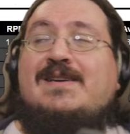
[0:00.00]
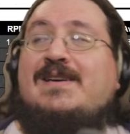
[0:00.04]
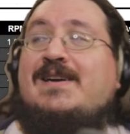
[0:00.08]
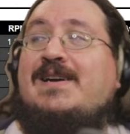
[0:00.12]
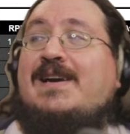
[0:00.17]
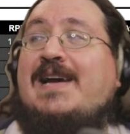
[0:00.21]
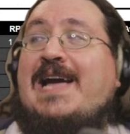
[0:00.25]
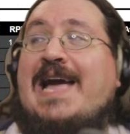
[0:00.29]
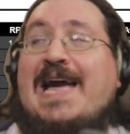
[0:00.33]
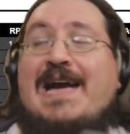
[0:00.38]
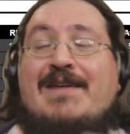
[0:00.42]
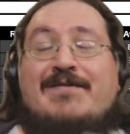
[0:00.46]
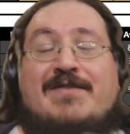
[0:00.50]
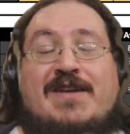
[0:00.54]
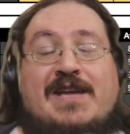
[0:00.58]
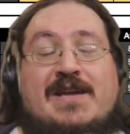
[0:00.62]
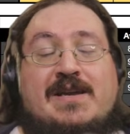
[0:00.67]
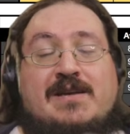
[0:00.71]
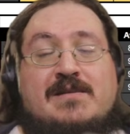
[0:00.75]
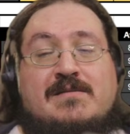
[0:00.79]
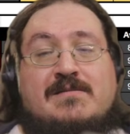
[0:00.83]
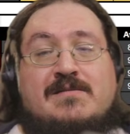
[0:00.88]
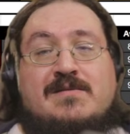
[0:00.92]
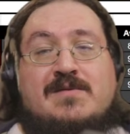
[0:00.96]

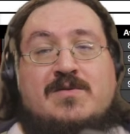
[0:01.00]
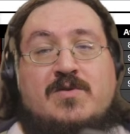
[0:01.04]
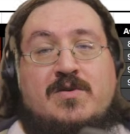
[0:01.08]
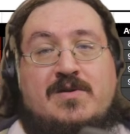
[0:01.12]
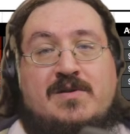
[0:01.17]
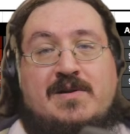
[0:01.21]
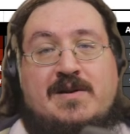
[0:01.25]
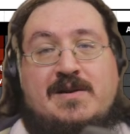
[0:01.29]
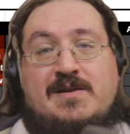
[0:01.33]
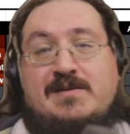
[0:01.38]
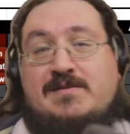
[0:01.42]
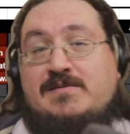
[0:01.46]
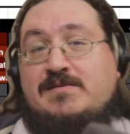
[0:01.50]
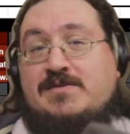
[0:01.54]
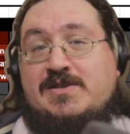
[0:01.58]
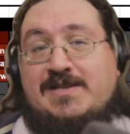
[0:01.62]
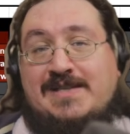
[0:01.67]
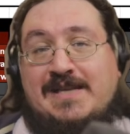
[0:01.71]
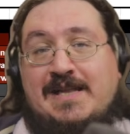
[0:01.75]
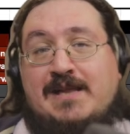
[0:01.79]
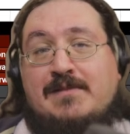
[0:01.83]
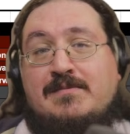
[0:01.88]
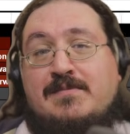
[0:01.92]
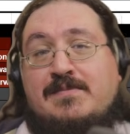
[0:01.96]
having a
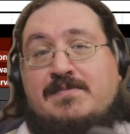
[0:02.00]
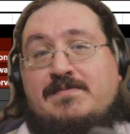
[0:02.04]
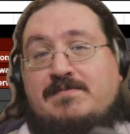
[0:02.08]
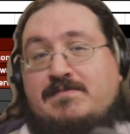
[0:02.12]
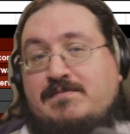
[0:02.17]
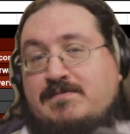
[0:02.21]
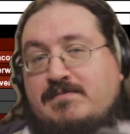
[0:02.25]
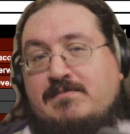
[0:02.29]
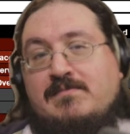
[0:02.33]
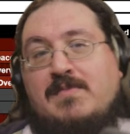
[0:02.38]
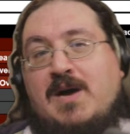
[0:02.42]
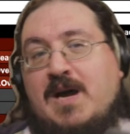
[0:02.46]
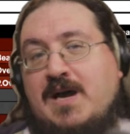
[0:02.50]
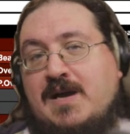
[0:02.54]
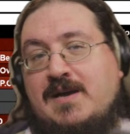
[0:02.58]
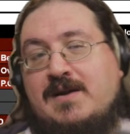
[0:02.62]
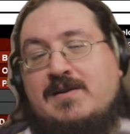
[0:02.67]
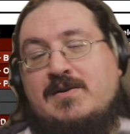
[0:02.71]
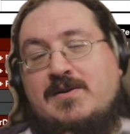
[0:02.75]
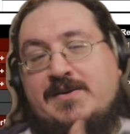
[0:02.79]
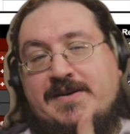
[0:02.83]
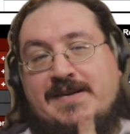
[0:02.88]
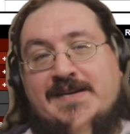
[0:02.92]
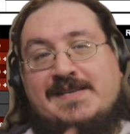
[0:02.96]
skill
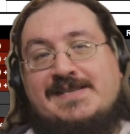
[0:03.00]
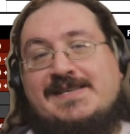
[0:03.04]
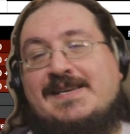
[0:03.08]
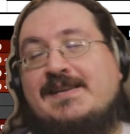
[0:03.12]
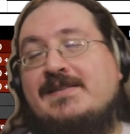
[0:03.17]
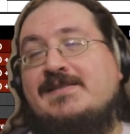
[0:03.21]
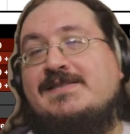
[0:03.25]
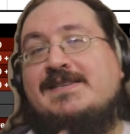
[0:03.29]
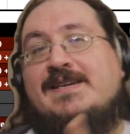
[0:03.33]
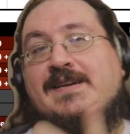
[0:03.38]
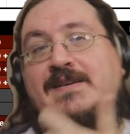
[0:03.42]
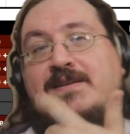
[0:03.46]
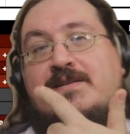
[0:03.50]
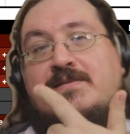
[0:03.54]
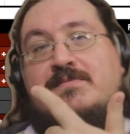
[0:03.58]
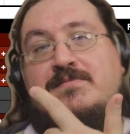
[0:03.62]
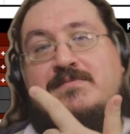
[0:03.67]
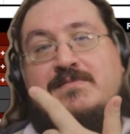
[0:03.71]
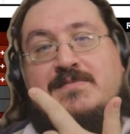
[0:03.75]
or a skill tier,